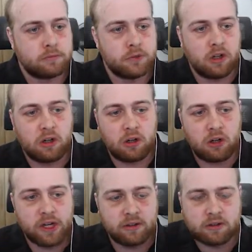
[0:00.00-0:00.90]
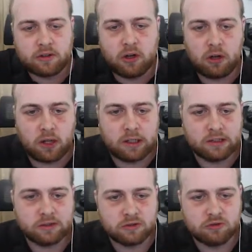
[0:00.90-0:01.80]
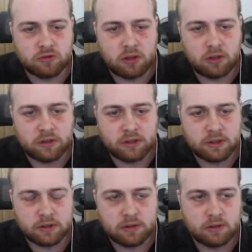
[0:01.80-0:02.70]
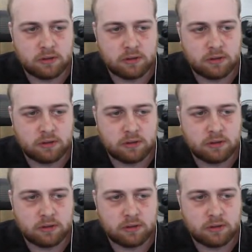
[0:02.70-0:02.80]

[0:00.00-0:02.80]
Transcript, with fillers: No, he's got Alexstrasza.